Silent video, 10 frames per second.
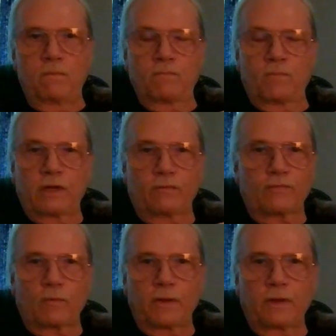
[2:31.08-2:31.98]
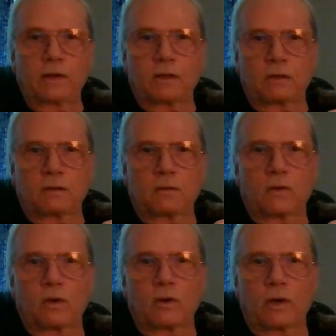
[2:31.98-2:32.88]
a different meaning of the
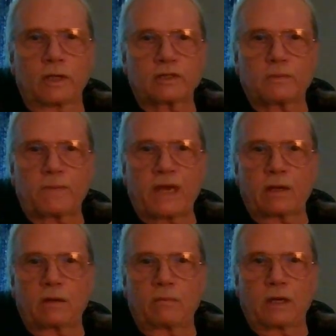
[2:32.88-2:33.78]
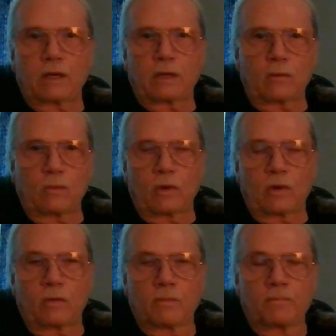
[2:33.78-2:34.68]
word, or an expanded meaning of the word